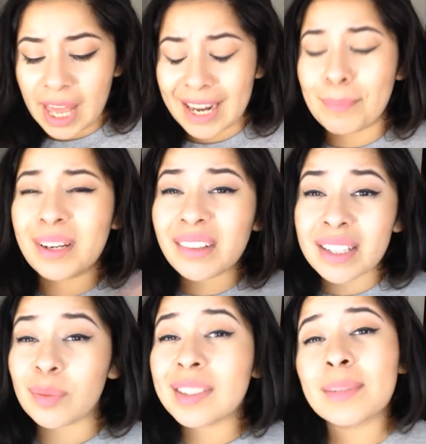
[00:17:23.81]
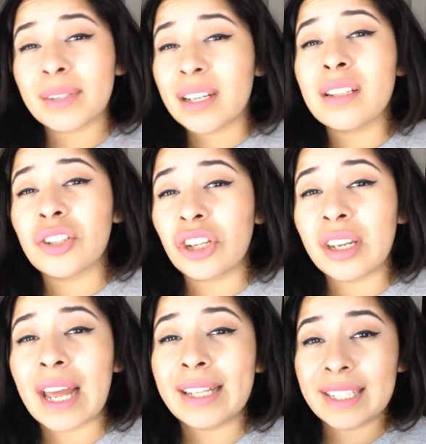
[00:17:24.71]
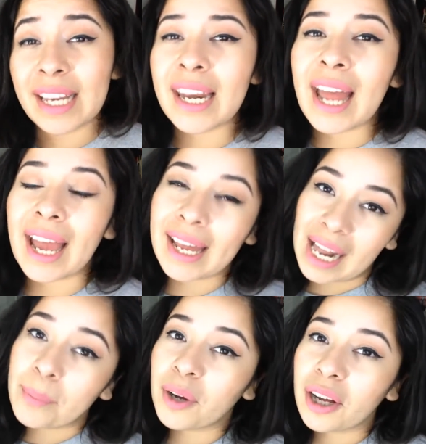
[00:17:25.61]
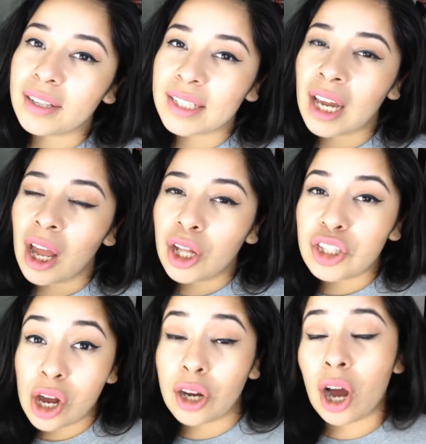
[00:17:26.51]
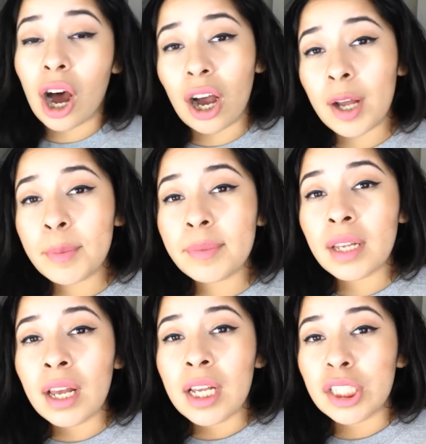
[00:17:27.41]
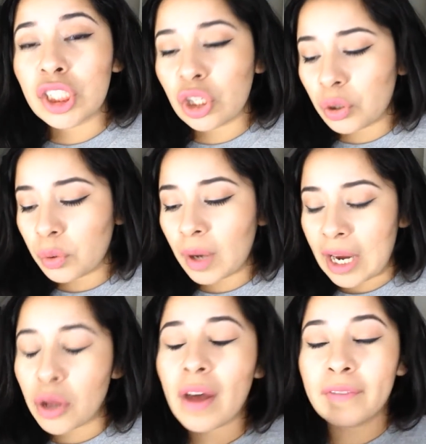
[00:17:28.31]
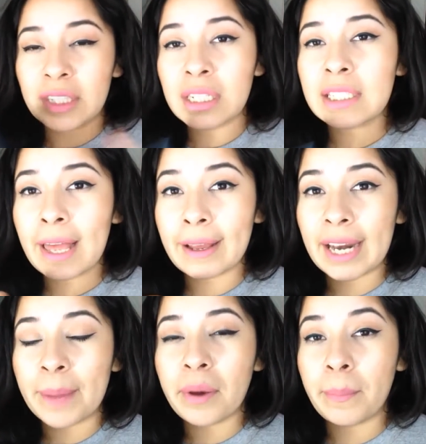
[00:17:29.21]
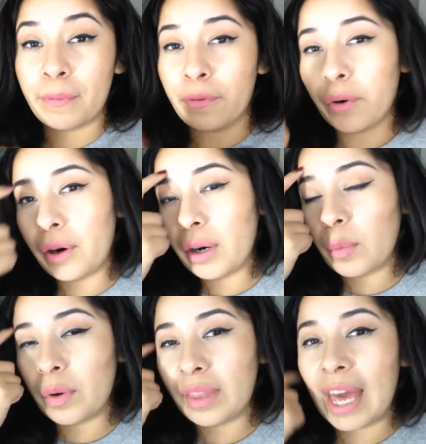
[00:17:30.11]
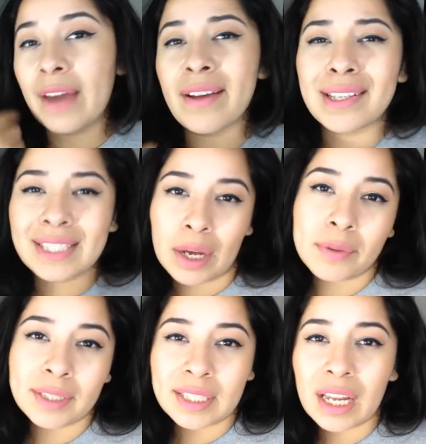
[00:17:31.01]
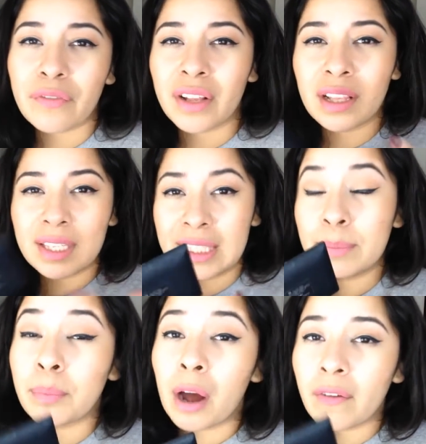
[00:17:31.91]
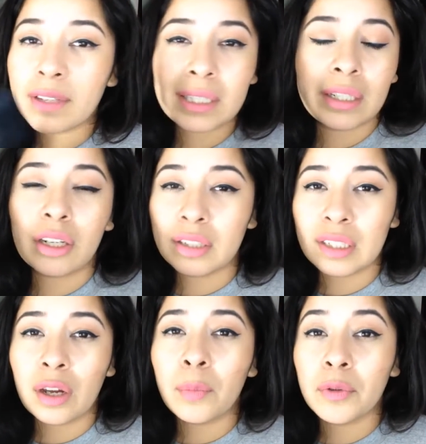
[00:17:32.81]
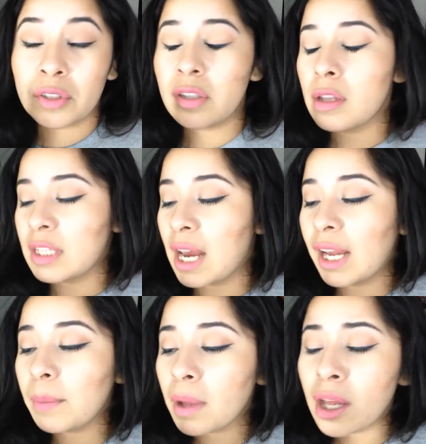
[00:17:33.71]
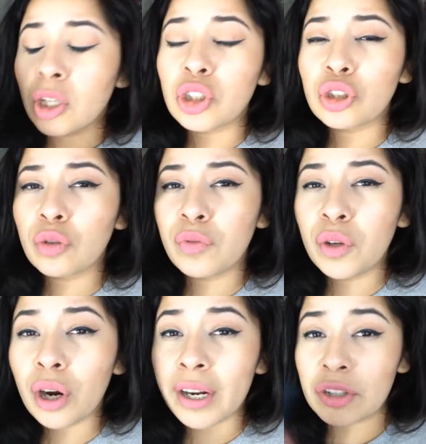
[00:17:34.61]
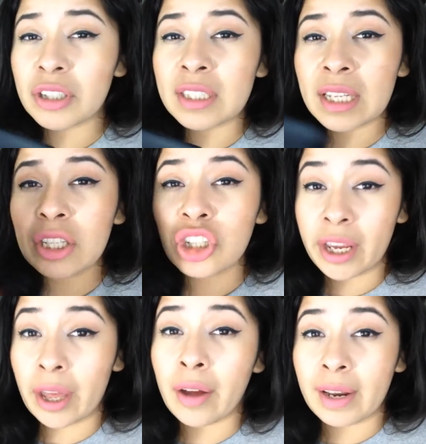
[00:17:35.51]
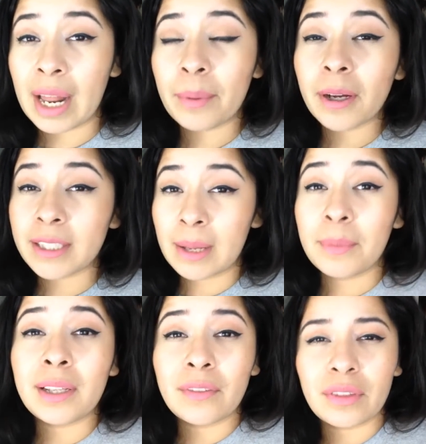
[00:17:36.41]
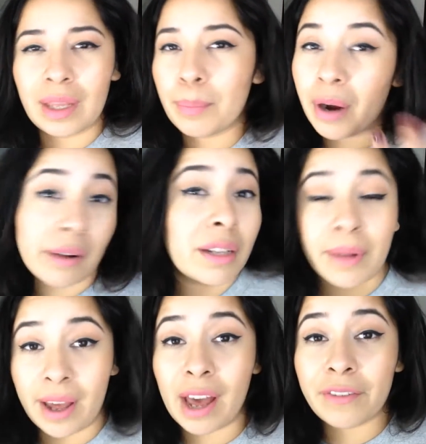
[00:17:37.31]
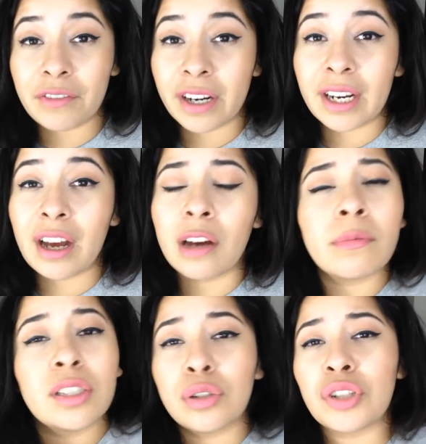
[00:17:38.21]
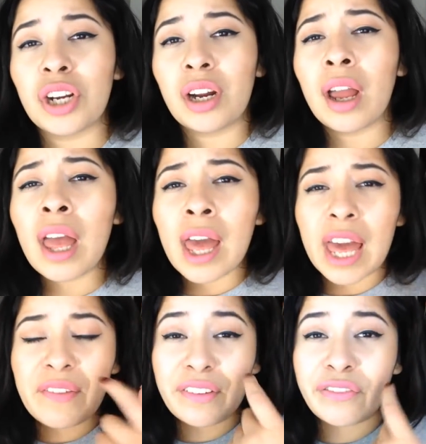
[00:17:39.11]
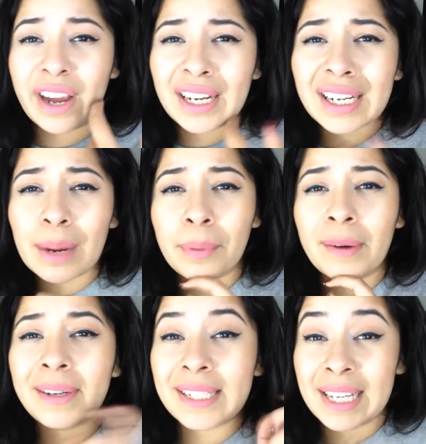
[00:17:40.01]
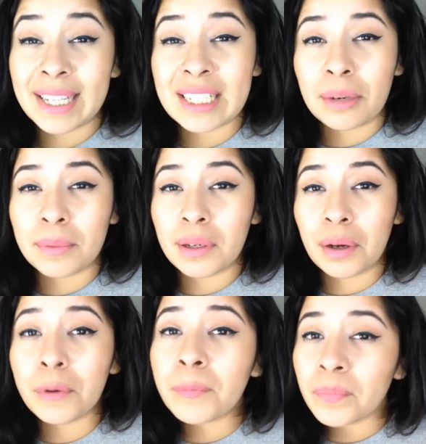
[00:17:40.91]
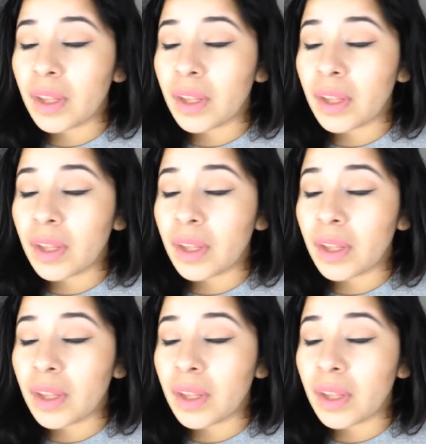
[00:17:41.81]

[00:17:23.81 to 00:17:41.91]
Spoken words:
And I believe this was limited edition. I did get it at glambot.com. So I know I've seen this at Glambot before where they have like sales and stuff, and this is obviously on sale most of the time. So if you are interested, check out Glambot, because I believe they probably might have it right now. I'm not too sure. If I find it, I'll probably link it down below.